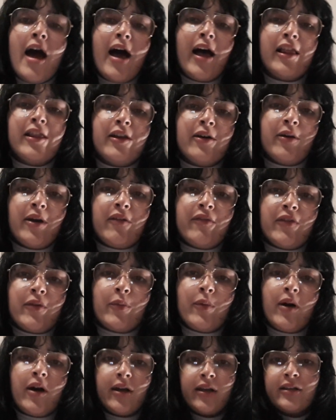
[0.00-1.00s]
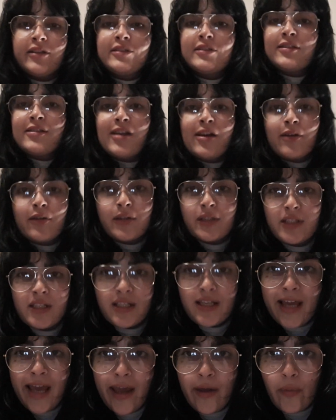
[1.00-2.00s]
Hello everyone! So
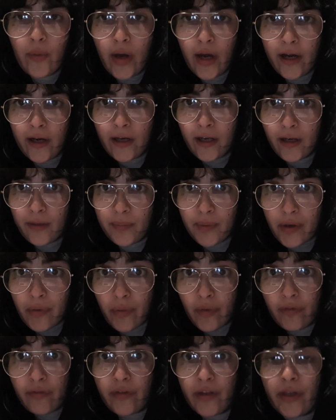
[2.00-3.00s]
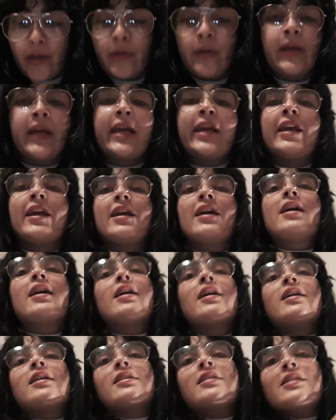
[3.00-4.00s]
today we're going to be reviewing
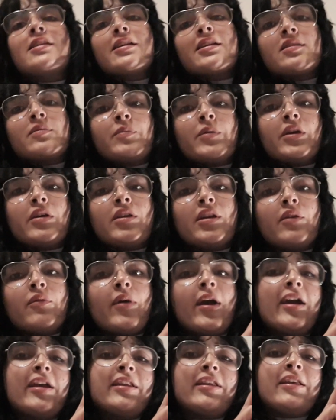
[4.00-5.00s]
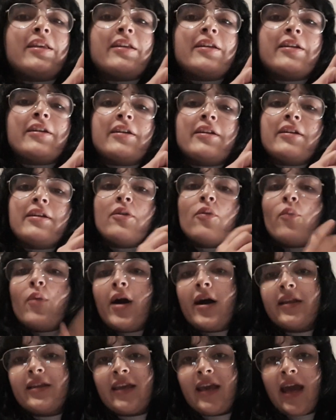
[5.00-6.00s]
this beauty right here,
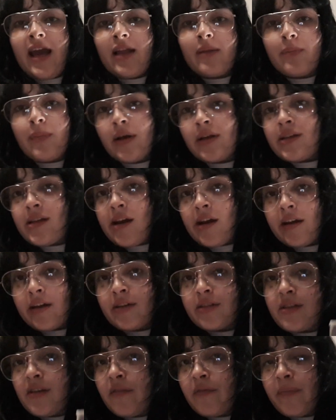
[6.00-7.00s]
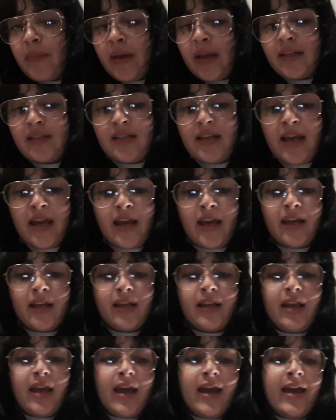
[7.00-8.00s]
Wildcat by Tigers of
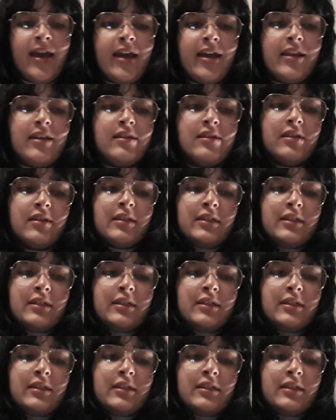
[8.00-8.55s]
Tang. And